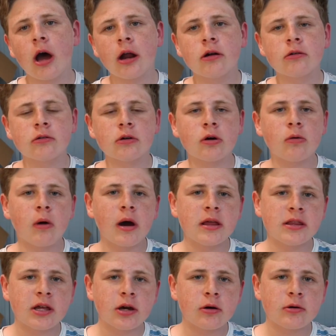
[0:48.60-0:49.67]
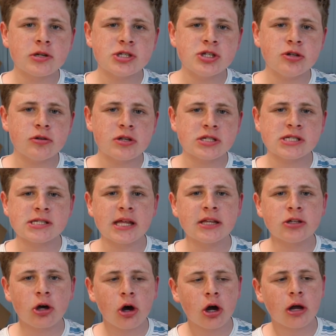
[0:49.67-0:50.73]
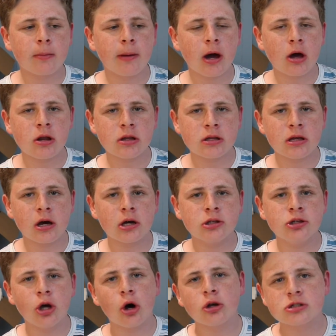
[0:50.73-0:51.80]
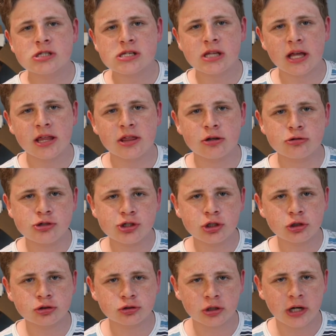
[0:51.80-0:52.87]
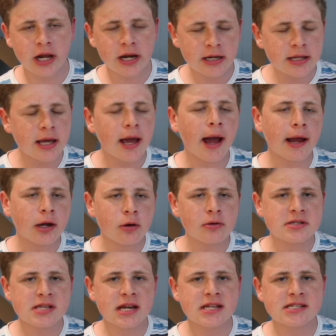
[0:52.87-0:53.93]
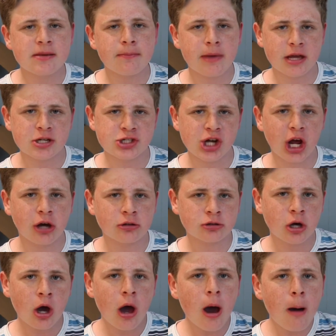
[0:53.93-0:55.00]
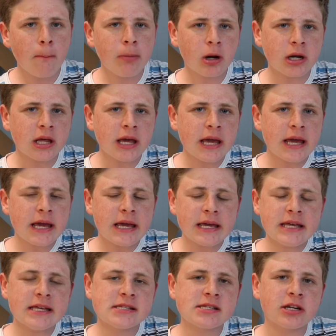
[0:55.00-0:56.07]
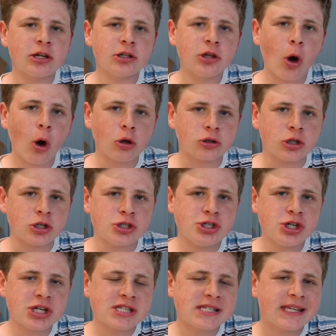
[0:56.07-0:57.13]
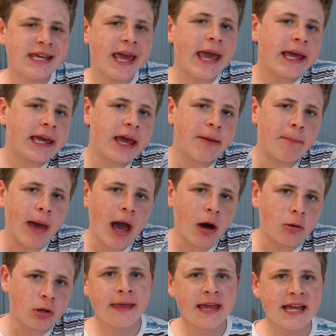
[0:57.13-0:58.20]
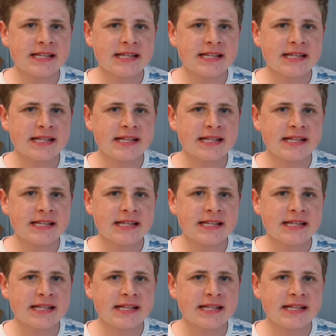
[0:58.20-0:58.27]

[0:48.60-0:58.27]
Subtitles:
I don't know why they always do this. They talk about adults like they're children. And yeah, I know he said he's a man-child, but he's an adult. Just kick him out.